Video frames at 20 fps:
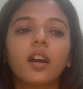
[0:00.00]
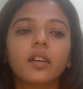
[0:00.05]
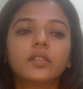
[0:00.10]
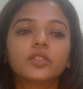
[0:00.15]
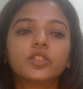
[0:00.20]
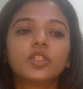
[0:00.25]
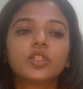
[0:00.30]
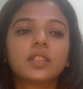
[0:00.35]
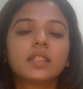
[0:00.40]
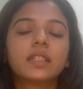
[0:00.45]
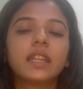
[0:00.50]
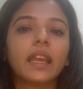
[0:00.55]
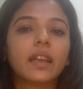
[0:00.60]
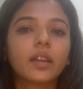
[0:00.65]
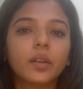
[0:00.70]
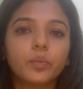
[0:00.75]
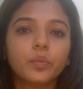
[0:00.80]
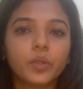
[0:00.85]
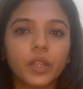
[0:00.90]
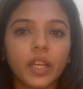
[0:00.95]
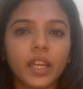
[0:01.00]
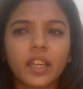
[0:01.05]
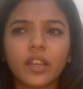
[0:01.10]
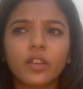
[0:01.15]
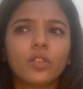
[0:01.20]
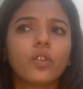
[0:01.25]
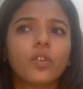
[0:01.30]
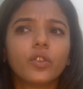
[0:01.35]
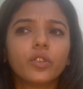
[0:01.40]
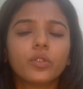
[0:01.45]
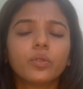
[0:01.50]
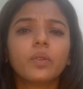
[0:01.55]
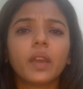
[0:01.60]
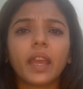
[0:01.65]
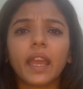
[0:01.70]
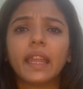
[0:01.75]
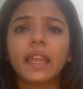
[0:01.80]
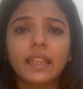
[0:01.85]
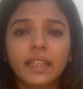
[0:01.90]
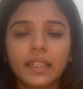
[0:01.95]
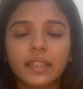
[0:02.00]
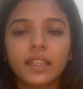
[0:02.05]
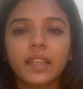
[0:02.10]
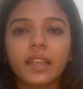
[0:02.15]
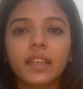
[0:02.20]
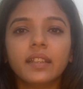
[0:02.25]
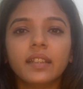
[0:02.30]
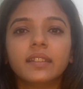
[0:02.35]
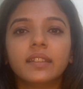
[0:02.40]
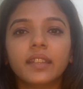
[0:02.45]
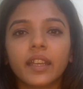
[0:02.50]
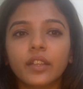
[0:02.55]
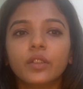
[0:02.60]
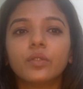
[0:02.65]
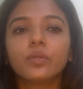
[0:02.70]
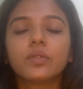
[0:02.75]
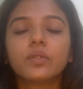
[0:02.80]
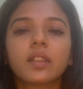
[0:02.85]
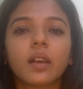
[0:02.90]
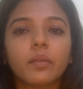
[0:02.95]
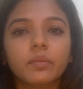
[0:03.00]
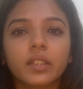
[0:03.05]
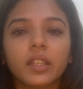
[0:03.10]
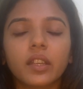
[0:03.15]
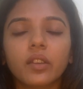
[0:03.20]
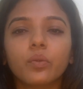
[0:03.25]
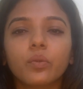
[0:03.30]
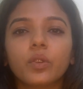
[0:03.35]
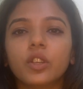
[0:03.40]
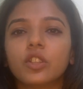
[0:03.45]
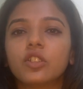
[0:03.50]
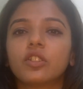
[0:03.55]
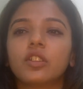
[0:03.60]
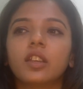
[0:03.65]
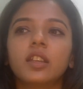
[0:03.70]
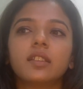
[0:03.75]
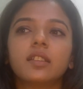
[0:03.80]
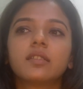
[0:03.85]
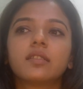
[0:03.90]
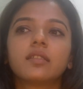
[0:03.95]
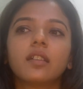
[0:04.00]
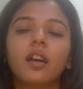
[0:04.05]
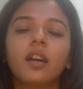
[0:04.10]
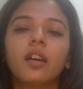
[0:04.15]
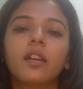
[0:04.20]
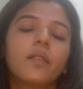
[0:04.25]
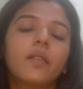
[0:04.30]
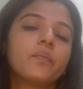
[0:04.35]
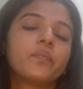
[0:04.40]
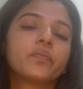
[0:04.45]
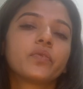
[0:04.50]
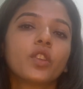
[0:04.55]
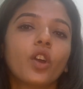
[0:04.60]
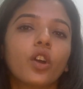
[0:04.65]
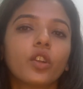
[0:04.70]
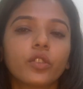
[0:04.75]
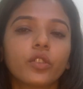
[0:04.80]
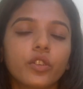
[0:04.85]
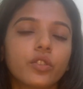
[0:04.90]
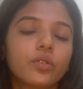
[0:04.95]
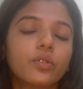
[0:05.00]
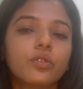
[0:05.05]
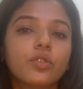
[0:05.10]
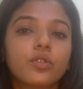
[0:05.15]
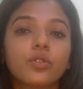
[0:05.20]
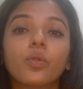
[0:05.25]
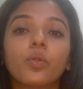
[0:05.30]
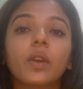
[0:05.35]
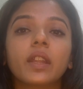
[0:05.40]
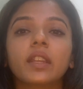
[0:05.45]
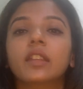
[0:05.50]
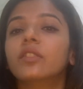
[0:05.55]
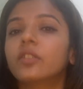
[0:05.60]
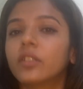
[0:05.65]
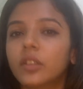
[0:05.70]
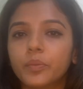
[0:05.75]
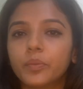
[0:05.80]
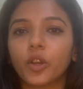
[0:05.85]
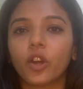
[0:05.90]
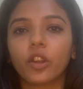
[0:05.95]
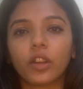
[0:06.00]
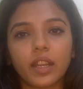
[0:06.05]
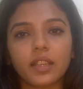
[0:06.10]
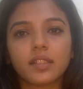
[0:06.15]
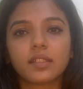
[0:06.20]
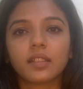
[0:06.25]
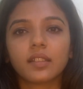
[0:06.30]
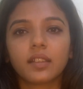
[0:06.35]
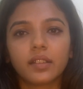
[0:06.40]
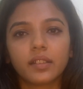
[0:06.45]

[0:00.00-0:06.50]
just take a break and not do anything, then do something which is not going to show any real progress.